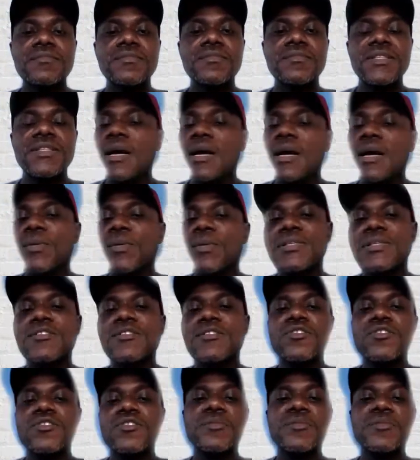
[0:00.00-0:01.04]
They appointed
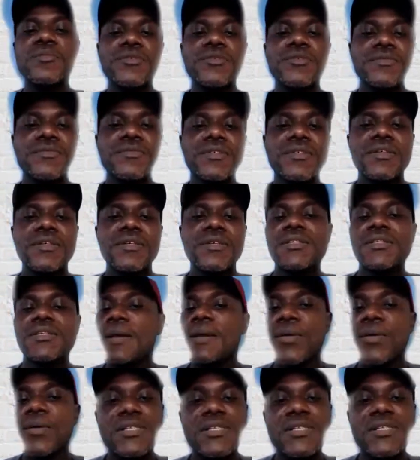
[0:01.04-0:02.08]
Tinubu. They
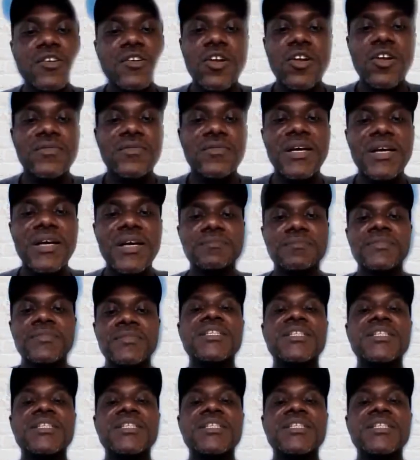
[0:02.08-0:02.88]
appointed all of them.